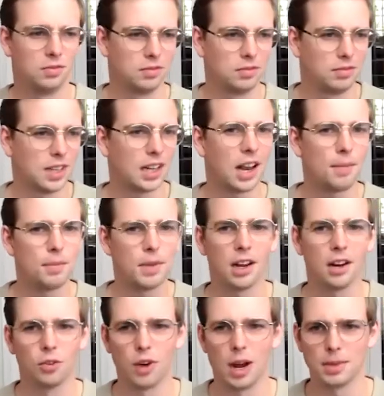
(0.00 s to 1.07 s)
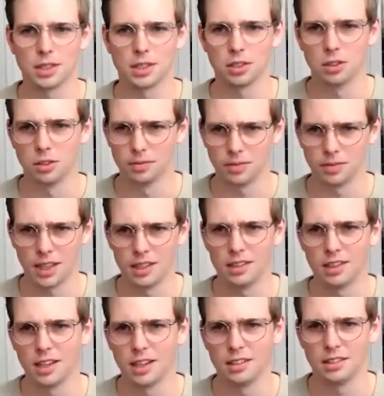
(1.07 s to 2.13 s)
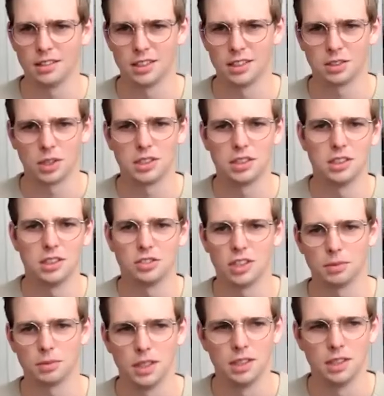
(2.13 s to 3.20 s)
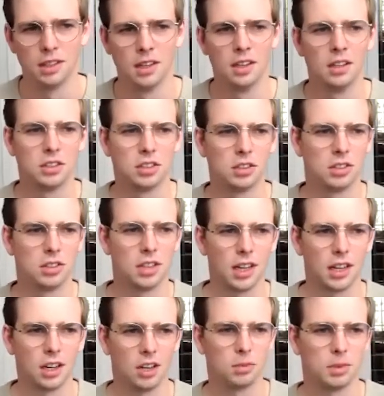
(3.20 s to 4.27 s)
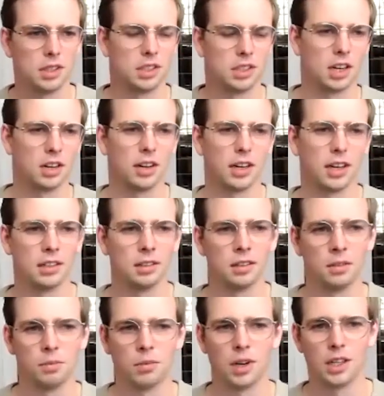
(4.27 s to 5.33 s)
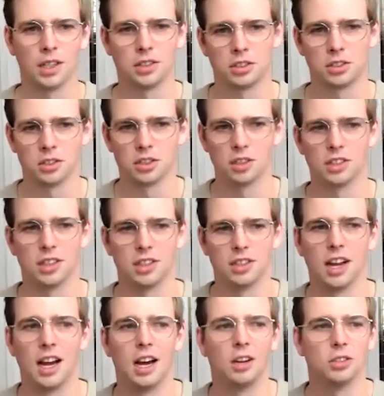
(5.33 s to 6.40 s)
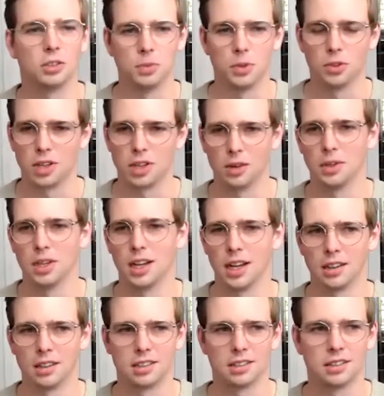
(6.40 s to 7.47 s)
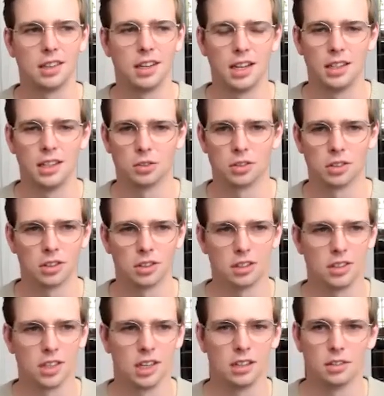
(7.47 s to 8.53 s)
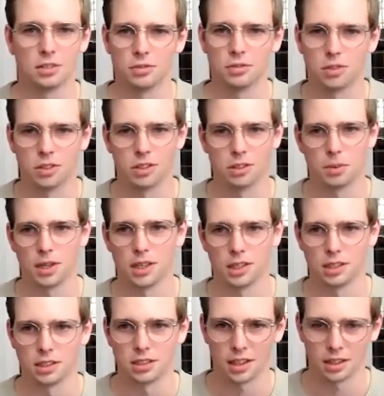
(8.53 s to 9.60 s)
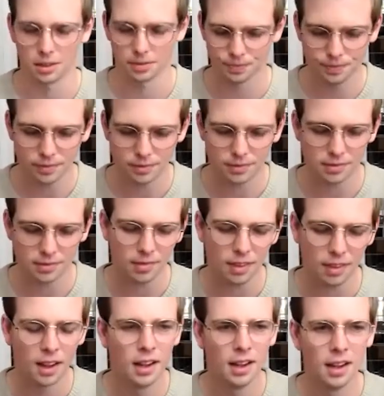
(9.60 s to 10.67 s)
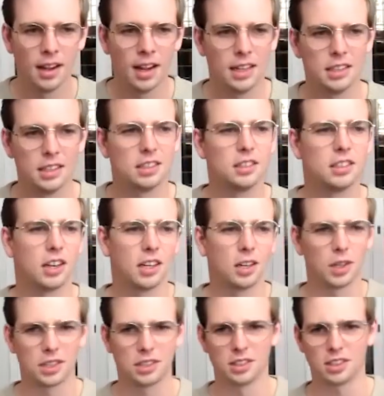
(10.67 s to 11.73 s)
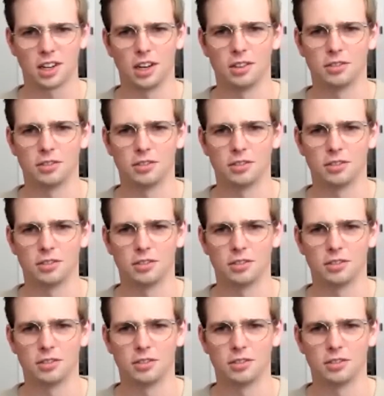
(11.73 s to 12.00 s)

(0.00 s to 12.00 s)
that led me down a rabbit hole, and this question intrigued me. So today I'll be sharing my search in how small can we get a Docker container for the PyData stack. And this entire question is kind of